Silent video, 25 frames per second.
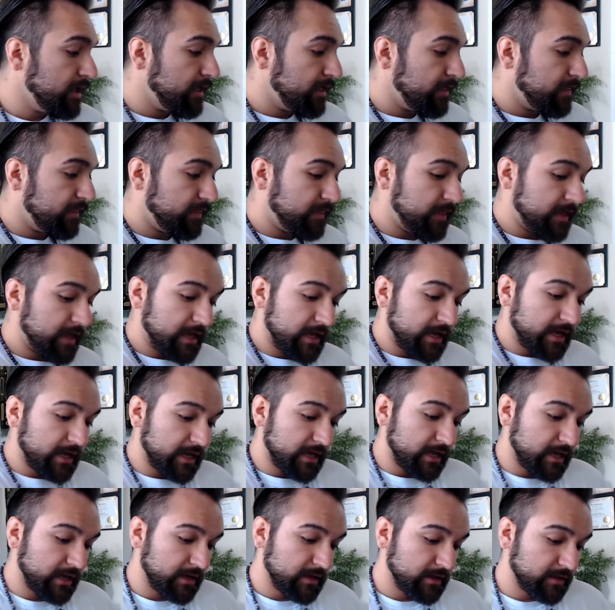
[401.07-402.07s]

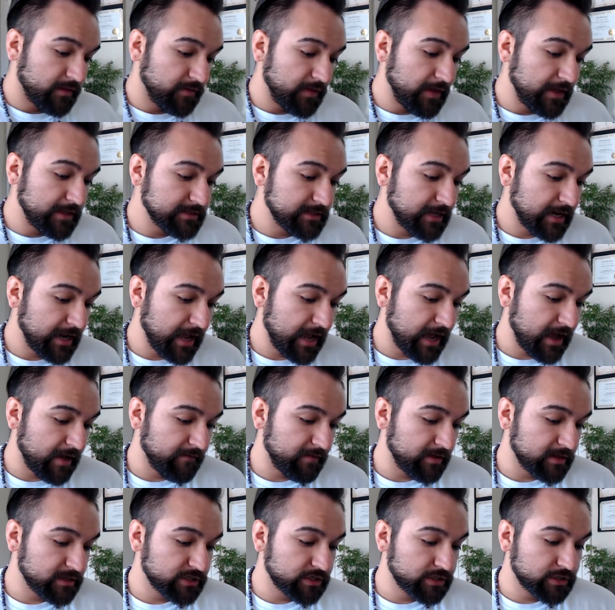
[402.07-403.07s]
the things that I
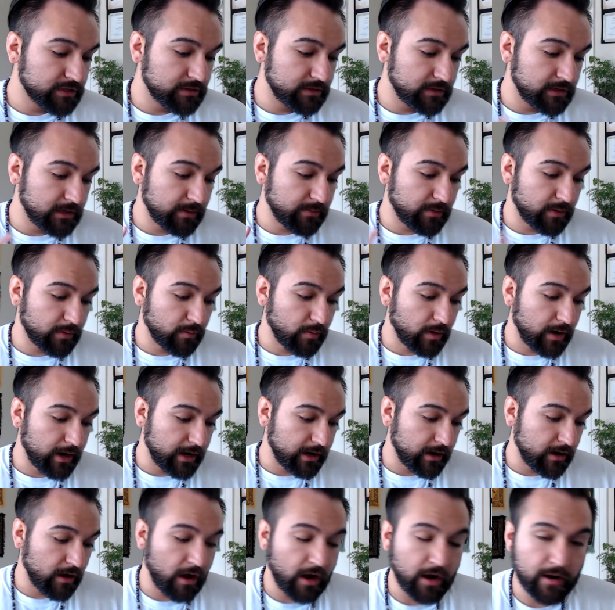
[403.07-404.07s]
have is number
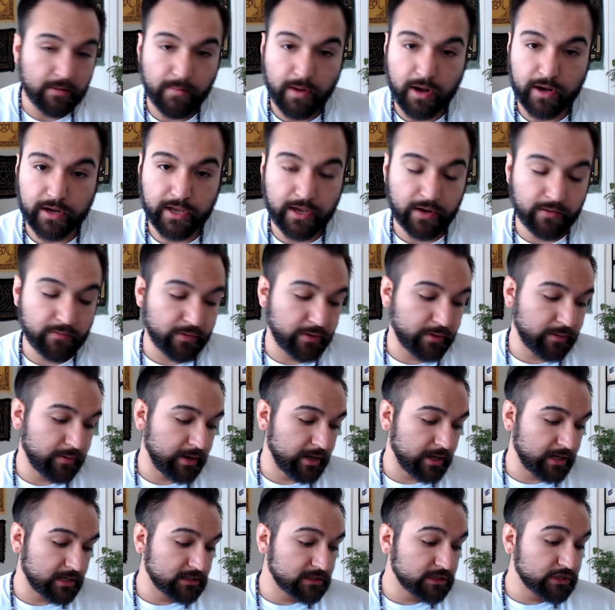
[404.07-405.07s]
one on Makiru
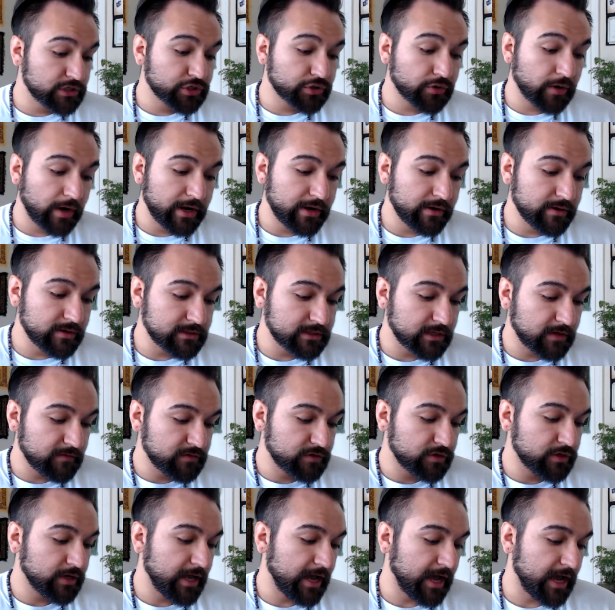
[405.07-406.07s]
is train yourself
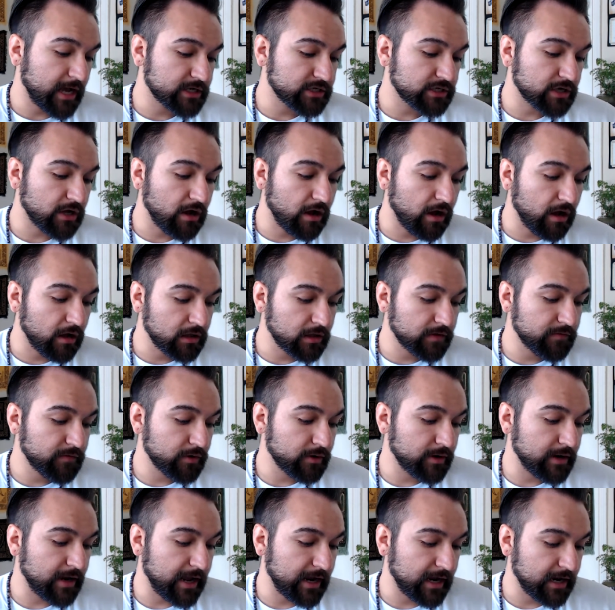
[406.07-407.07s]
to catch all of
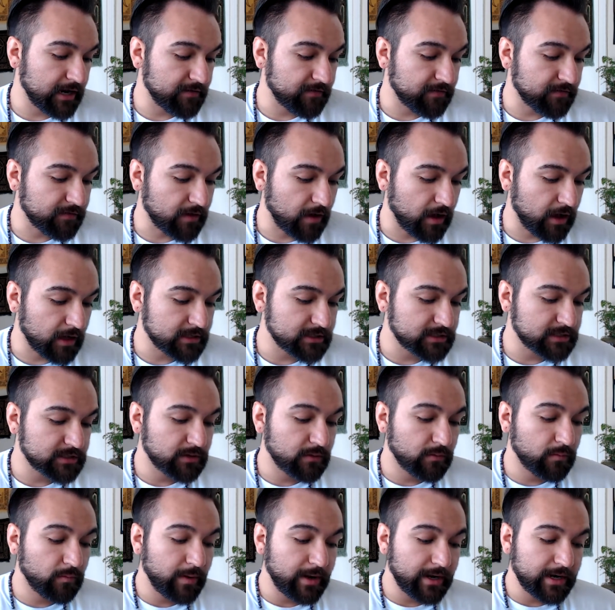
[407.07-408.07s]
your negative thoughts,
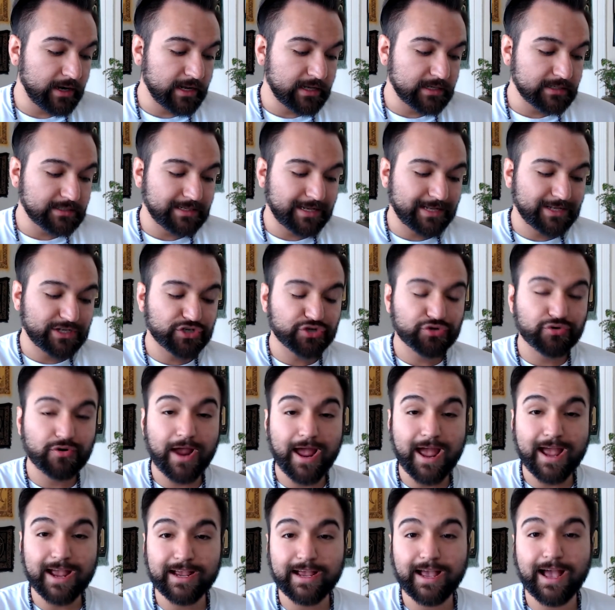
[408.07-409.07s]
witness and
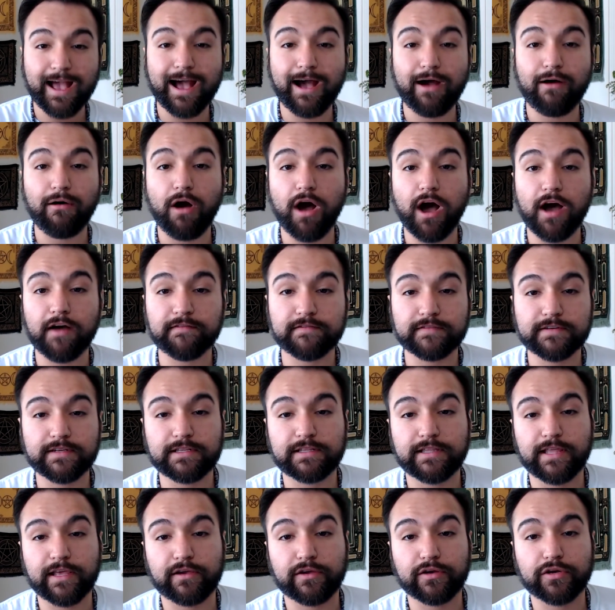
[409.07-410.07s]
track how
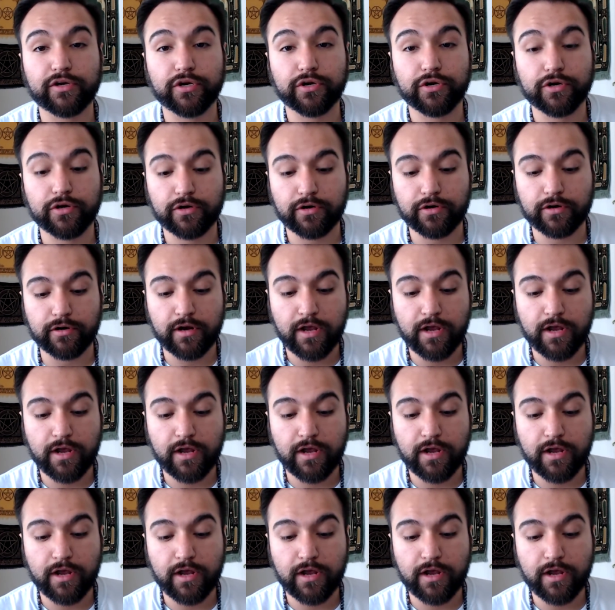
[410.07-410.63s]
often they occur.